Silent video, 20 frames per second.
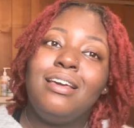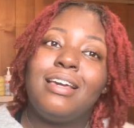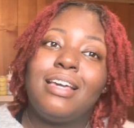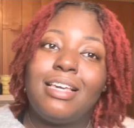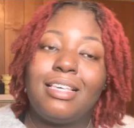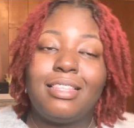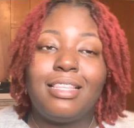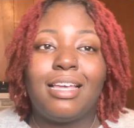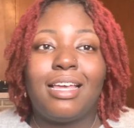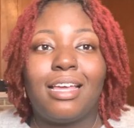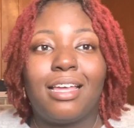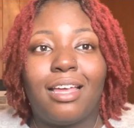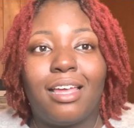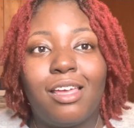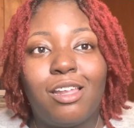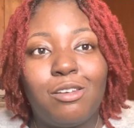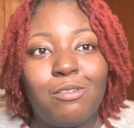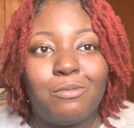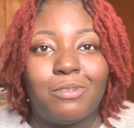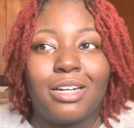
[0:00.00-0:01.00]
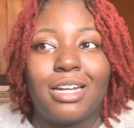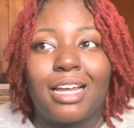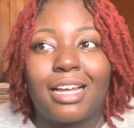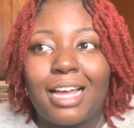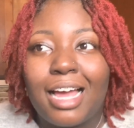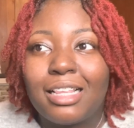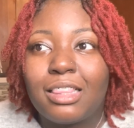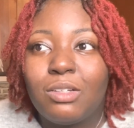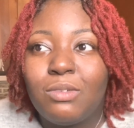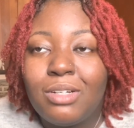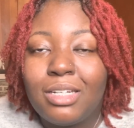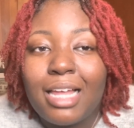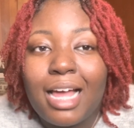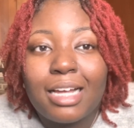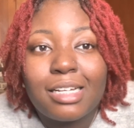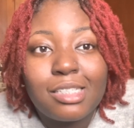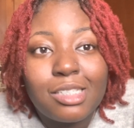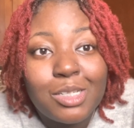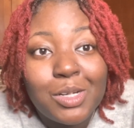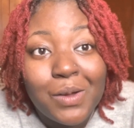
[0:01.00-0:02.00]
And then when I got the
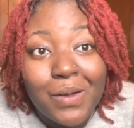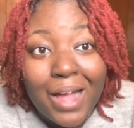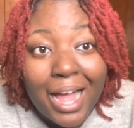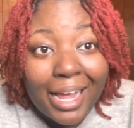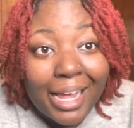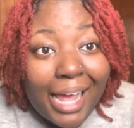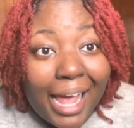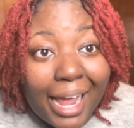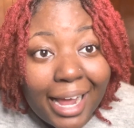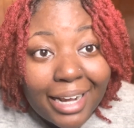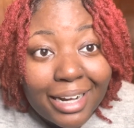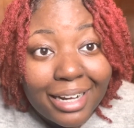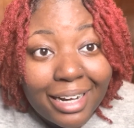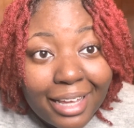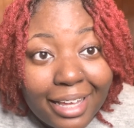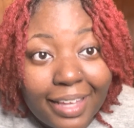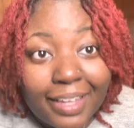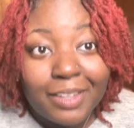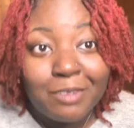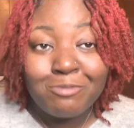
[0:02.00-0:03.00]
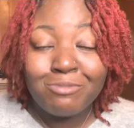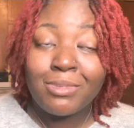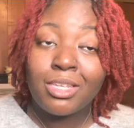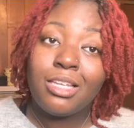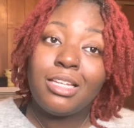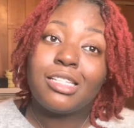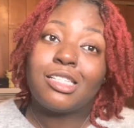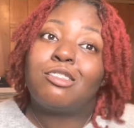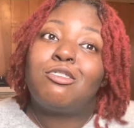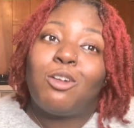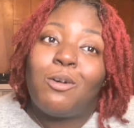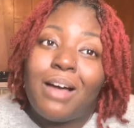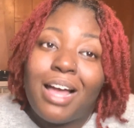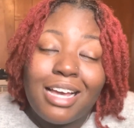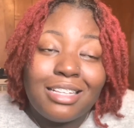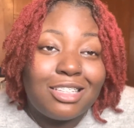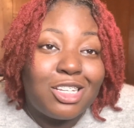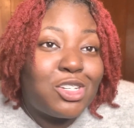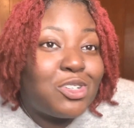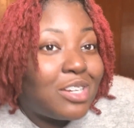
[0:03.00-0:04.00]
relaxer, I hated it, so I
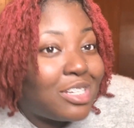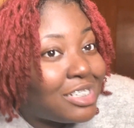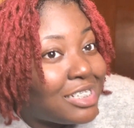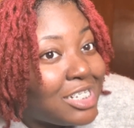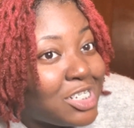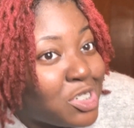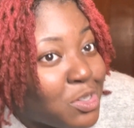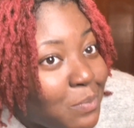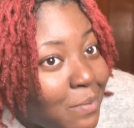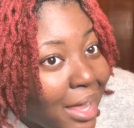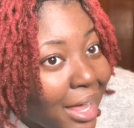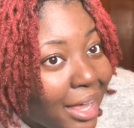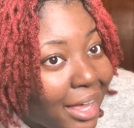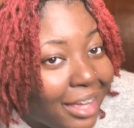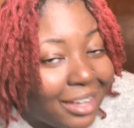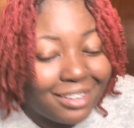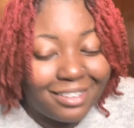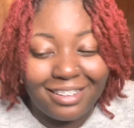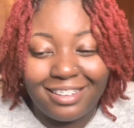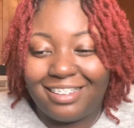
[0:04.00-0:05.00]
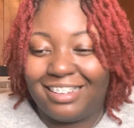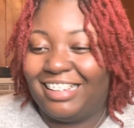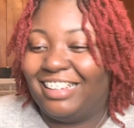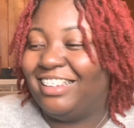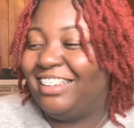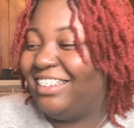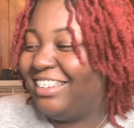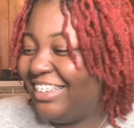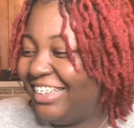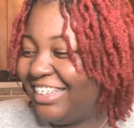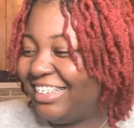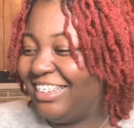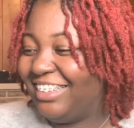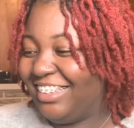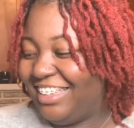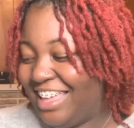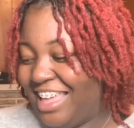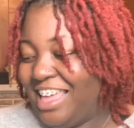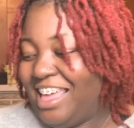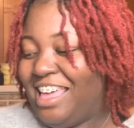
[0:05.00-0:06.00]
had to transition back.
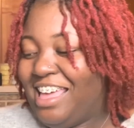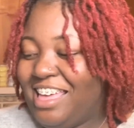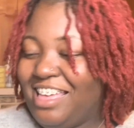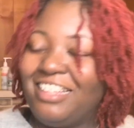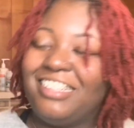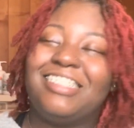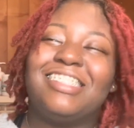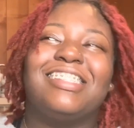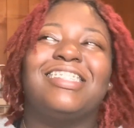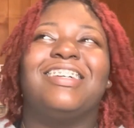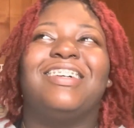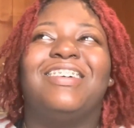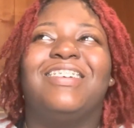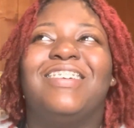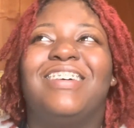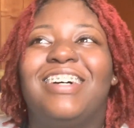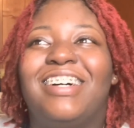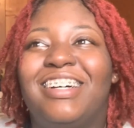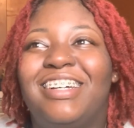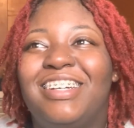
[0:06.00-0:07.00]
So